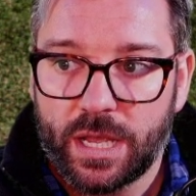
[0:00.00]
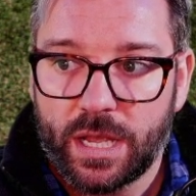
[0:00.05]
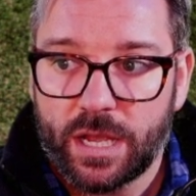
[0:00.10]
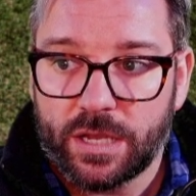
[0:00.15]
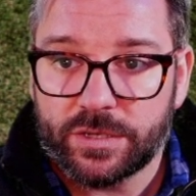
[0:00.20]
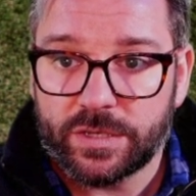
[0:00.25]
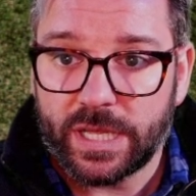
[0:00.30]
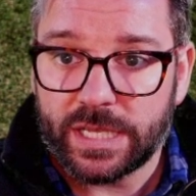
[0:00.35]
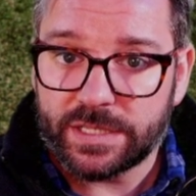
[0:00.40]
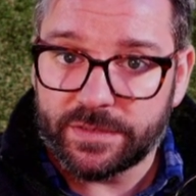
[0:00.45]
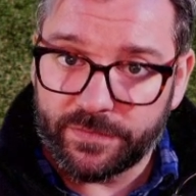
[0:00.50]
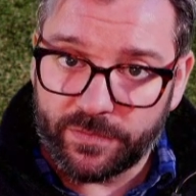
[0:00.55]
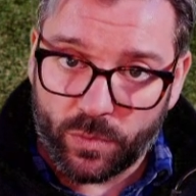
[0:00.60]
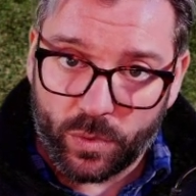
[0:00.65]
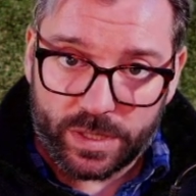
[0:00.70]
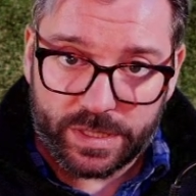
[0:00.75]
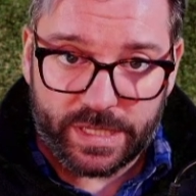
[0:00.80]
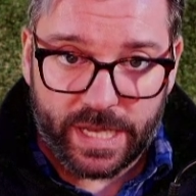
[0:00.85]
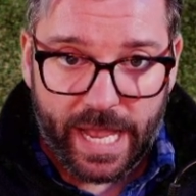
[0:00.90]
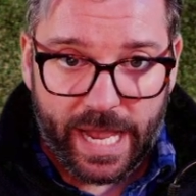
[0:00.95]
So, that's
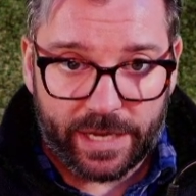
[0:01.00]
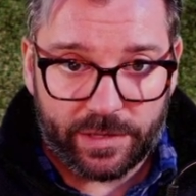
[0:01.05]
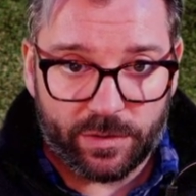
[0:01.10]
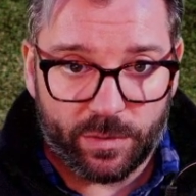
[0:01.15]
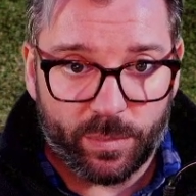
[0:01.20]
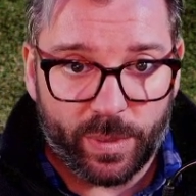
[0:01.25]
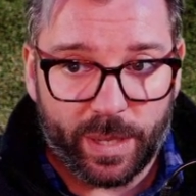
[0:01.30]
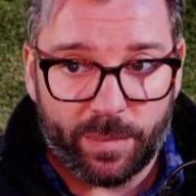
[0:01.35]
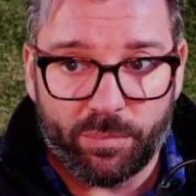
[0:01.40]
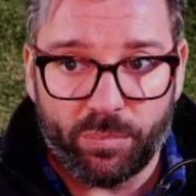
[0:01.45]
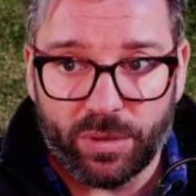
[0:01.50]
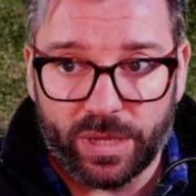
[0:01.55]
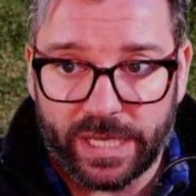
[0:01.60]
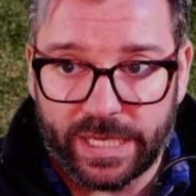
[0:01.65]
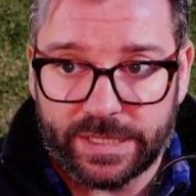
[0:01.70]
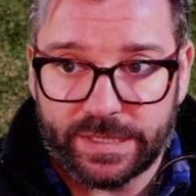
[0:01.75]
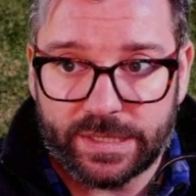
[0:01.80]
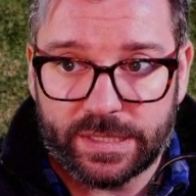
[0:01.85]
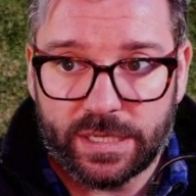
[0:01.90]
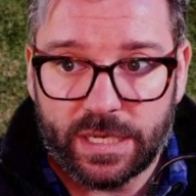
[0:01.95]
VoiceActor by
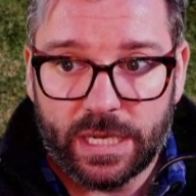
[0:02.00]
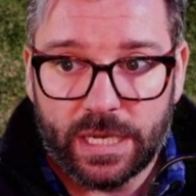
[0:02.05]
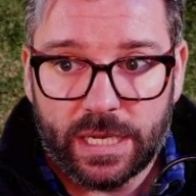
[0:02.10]
Blitz.